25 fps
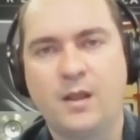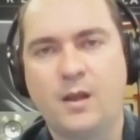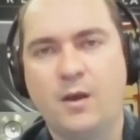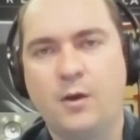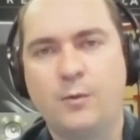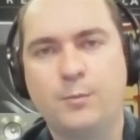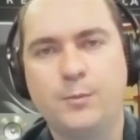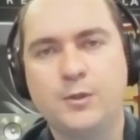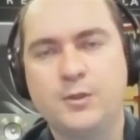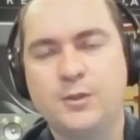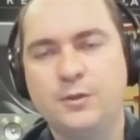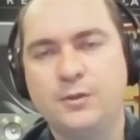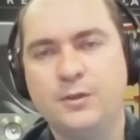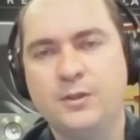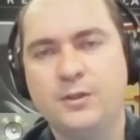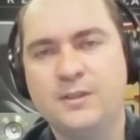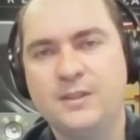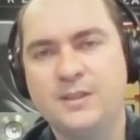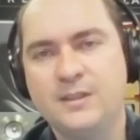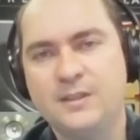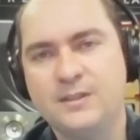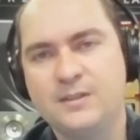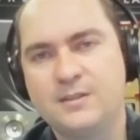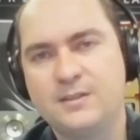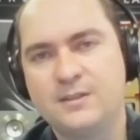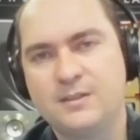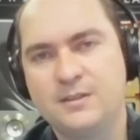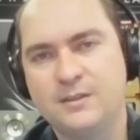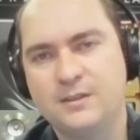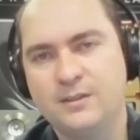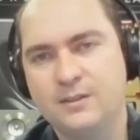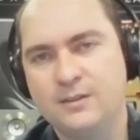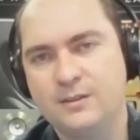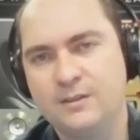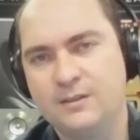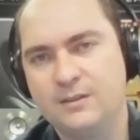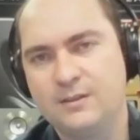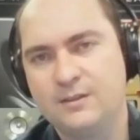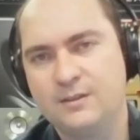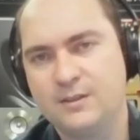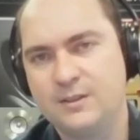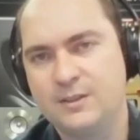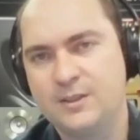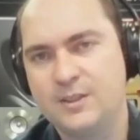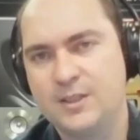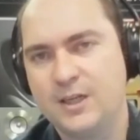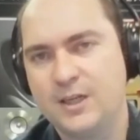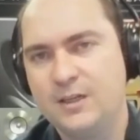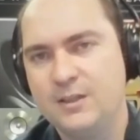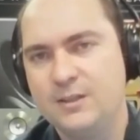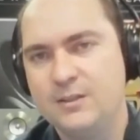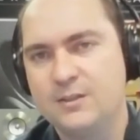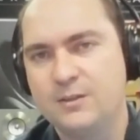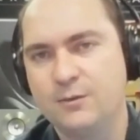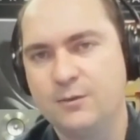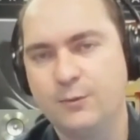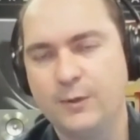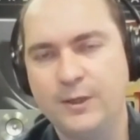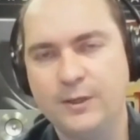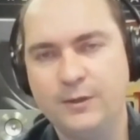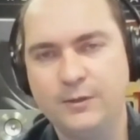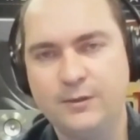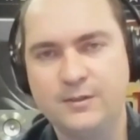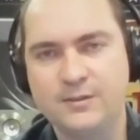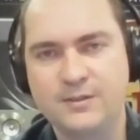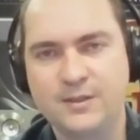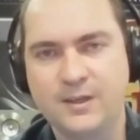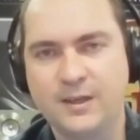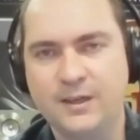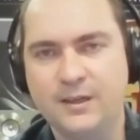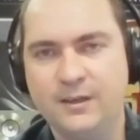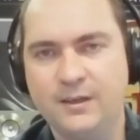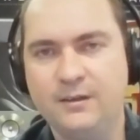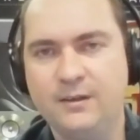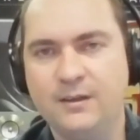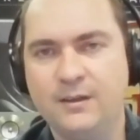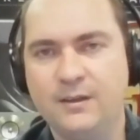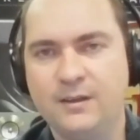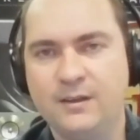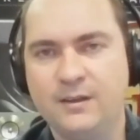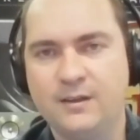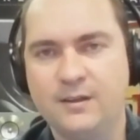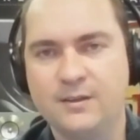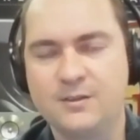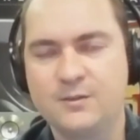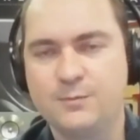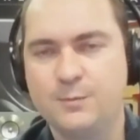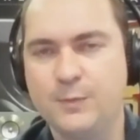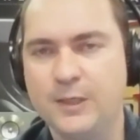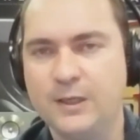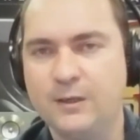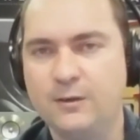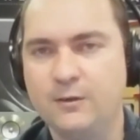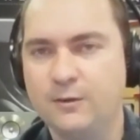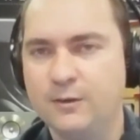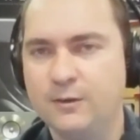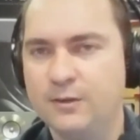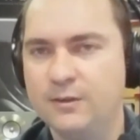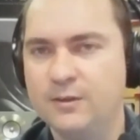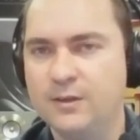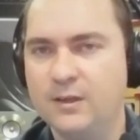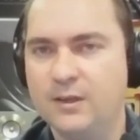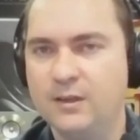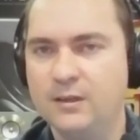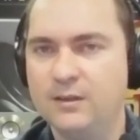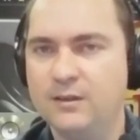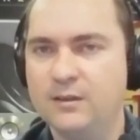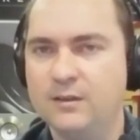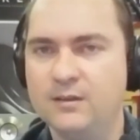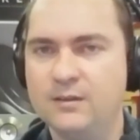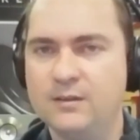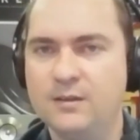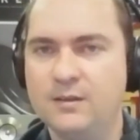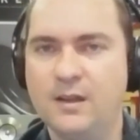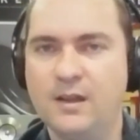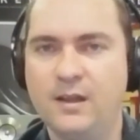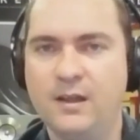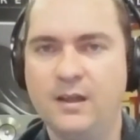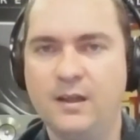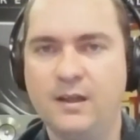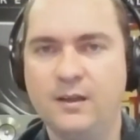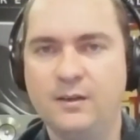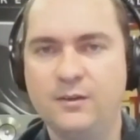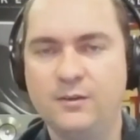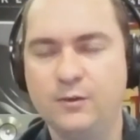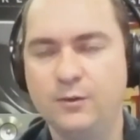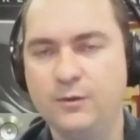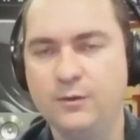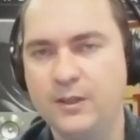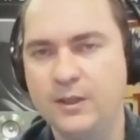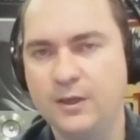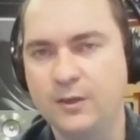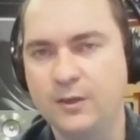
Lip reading: opportunities to change the way you design the speaker, and do the